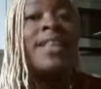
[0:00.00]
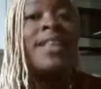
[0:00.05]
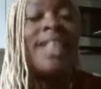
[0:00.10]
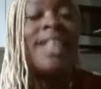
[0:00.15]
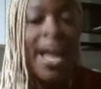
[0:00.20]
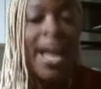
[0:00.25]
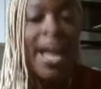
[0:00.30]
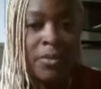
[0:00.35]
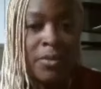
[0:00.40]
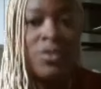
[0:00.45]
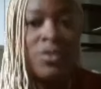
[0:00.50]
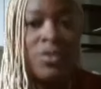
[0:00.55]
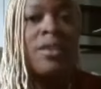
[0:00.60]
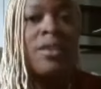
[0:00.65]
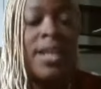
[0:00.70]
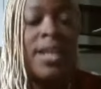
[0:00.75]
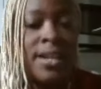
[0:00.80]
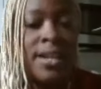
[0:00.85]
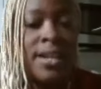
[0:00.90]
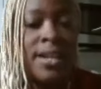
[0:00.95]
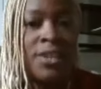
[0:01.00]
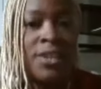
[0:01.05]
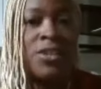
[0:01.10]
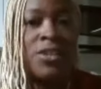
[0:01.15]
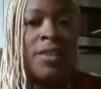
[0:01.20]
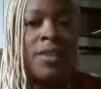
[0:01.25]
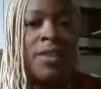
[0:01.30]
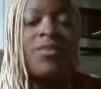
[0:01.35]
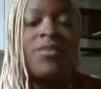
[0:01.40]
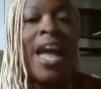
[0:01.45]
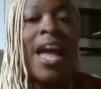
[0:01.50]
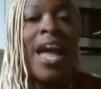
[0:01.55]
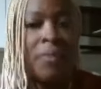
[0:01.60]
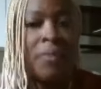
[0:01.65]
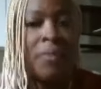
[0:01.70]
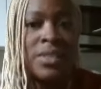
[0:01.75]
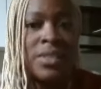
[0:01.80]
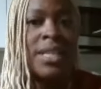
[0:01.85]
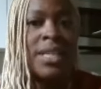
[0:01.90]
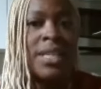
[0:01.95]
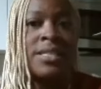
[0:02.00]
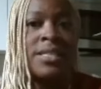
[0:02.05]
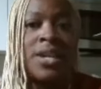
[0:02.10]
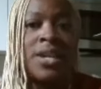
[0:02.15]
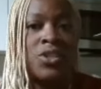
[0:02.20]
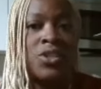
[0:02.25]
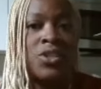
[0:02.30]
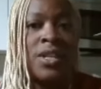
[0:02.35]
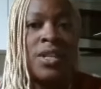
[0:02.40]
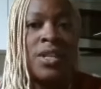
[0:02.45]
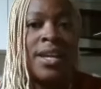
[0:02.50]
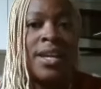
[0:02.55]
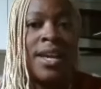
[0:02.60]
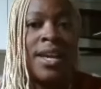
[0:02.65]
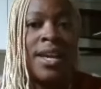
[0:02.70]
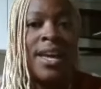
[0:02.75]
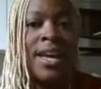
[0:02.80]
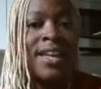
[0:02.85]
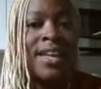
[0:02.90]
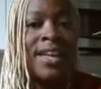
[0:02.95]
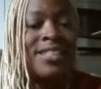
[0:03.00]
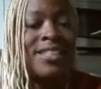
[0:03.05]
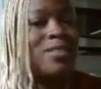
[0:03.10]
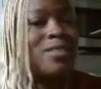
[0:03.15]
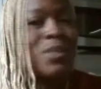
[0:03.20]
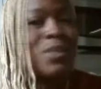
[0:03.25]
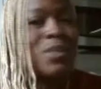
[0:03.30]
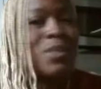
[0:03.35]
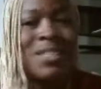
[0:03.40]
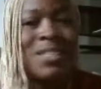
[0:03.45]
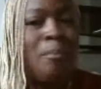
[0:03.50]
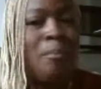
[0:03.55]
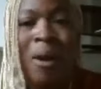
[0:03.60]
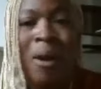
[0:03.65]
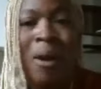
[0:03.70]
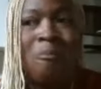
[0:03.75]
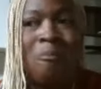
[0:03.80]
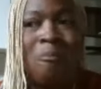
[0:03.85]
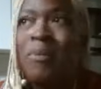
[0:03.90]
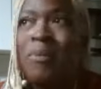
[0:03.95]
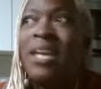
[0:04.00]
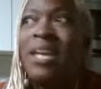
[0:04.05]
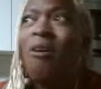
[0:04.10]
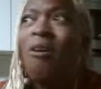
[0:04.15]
that was the initiative, that was the intention. This wasn't about me